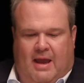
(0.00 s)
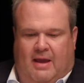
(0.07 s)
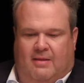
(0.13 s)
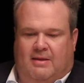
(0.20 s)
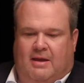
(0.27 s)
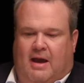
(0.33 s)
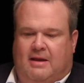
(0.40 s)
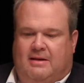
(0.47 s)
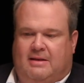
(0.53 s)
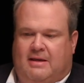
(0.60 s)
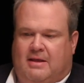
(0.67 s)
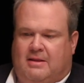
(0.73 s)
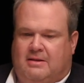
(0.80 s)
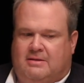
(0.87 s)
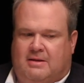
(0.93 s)
And the
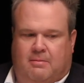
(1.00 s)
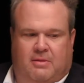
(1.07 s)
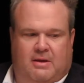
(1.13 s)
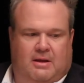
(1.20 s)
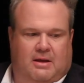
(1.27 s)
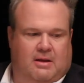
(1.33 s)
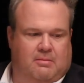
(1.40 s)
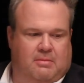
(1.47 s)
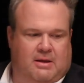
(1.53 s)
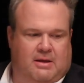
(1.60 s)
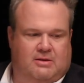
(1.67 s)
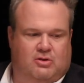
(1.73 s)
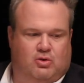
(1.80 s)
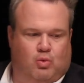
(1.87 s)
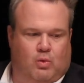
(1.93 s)
idea that something can be
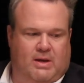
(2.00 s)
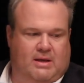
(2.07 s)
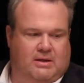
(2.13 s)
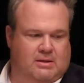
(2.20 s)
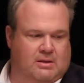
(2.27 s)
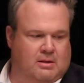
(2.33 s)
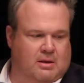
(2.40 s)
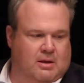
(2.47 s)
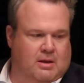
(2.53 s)
sweet